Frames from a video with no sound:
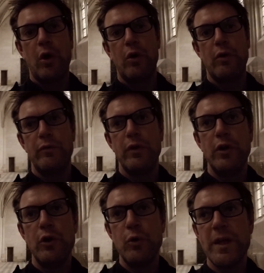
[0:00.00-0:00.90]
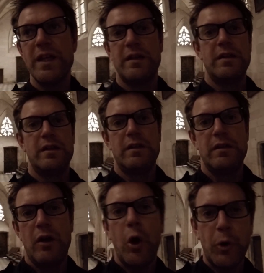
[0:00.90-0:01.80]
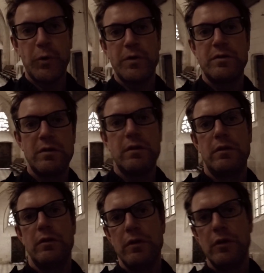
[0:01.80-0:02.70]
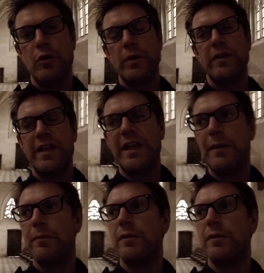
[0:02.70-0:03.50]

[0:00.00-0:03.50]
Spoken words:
of Louis XI.